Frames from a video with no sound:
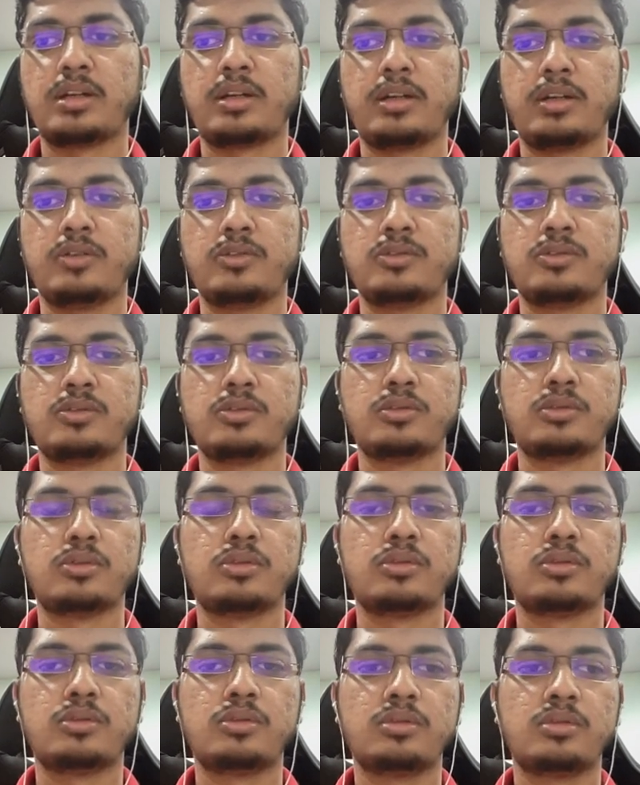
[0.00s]
reduced.
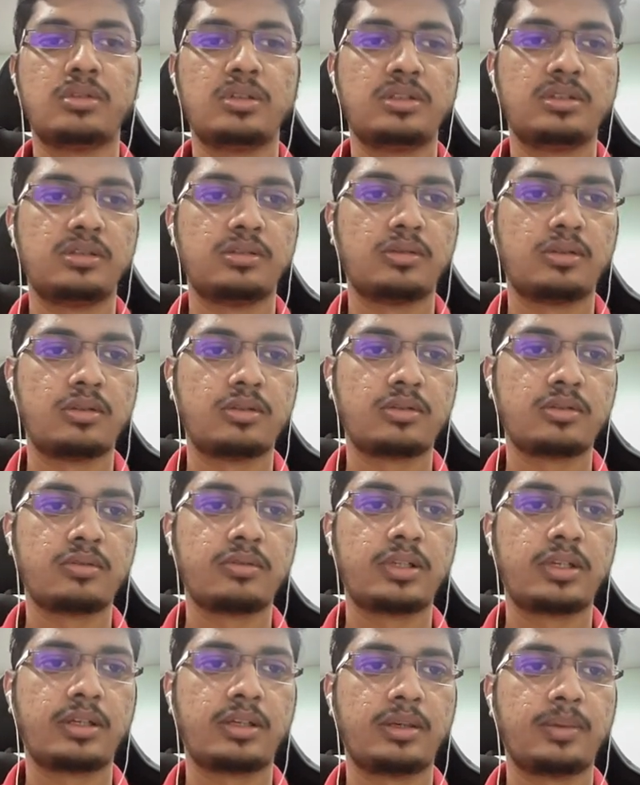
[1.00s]
So this is also
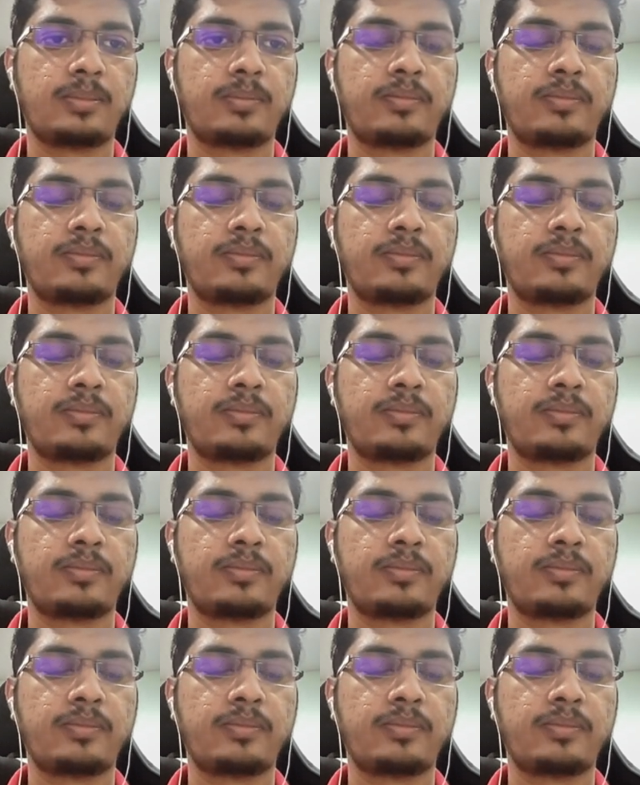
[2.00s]
working.